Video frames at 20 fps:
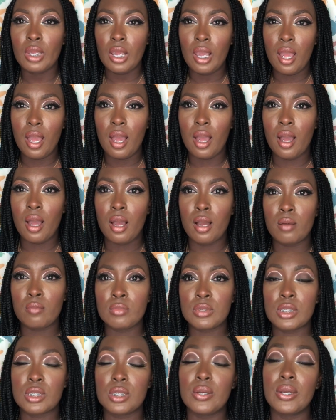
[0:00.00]
Um
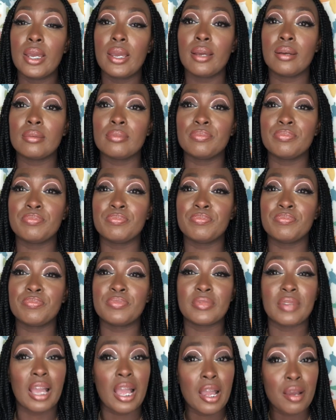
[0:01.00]
so yeah,
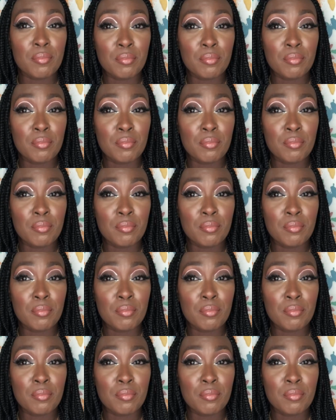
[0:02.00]
I'm